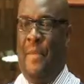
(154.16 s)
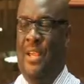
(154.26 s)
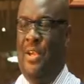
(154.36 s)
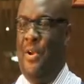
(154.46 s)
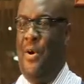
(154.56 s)

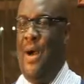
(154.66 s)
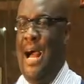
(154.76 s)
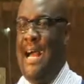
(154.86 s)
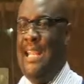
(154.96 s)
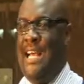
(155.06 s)
You know,
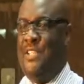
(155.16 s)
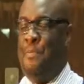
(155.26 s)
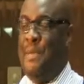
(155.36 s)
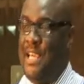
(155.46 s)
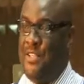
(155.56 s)
and as you
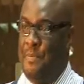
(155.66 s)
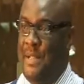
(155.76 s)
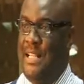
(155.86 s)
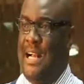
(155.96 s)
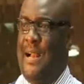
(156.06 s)
begin to
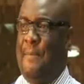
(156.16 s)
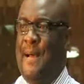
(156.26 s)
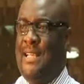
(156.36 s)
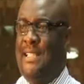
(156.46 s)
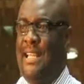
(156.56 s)
build that
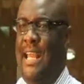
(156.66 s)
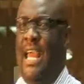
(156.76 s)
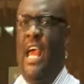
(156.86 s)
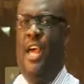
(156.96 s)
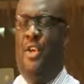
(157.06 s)

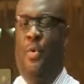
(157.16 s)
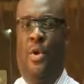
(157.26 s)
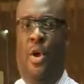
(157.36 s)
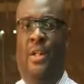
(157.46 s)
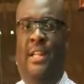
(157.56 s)
capacity, you
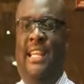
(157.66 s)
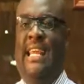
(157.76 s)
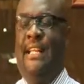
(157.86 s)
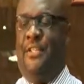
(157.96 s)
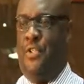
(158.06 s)
will not
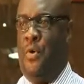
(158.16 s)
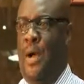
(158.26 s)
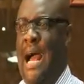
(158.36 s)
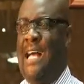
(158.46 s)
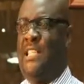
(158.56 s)
need
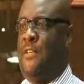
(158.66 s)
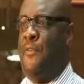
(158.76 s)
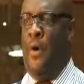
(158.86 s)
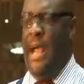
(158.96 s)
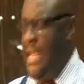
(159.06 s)
to ask
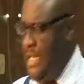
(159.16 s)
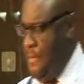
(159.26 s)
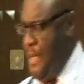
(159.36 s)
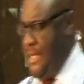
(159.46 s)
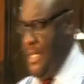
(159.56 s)
for
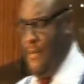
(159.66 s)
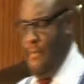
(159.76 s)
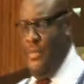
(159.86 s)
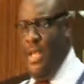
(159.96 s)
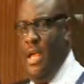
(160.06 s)
anybody.
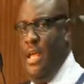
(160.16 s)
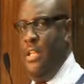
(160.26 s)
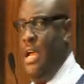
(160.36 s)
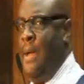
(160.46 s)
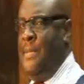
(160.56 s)

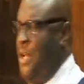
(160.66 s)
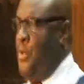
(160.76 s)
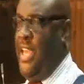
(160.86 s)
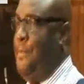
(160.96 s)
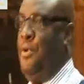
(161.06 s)
They
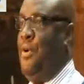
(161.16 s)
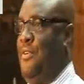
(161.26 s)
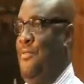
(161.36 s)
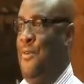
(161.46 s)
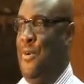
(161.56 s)
will keep
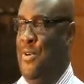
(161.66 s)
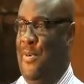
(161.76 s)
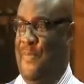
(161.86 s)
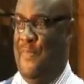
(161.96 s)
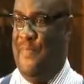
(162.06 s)
looking for you.